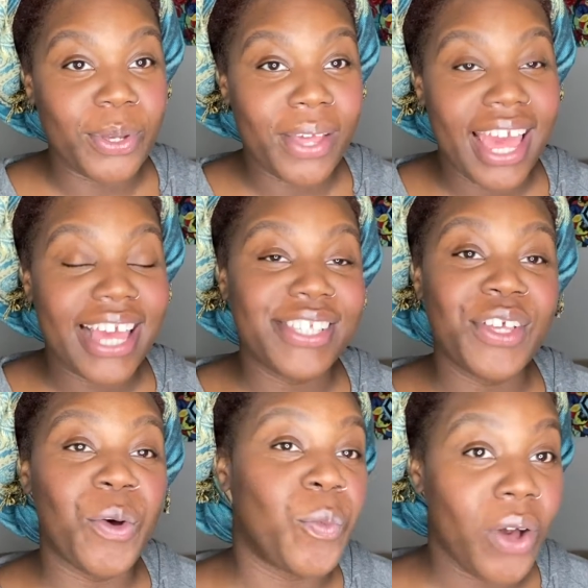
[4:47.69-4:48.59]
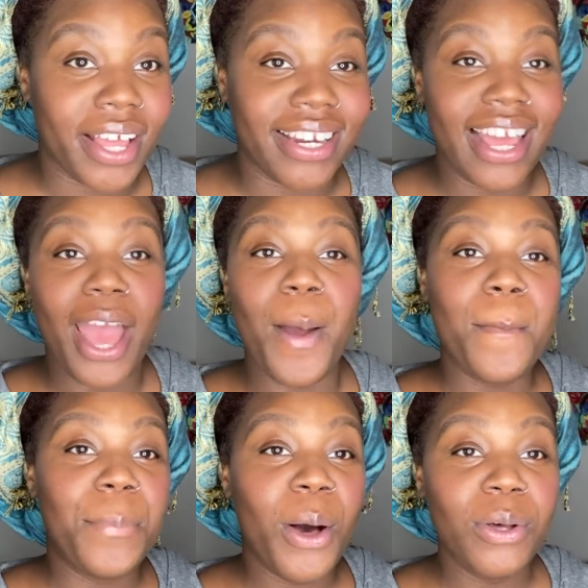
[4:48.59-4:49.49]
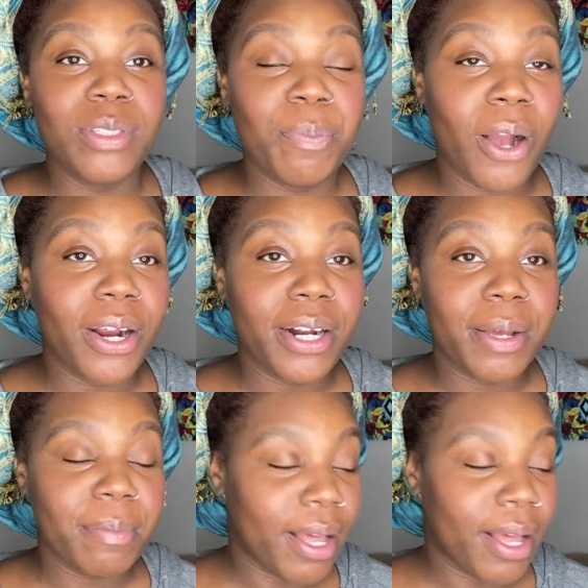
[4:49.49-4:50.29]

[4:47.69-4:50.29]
Okay, so postpartum,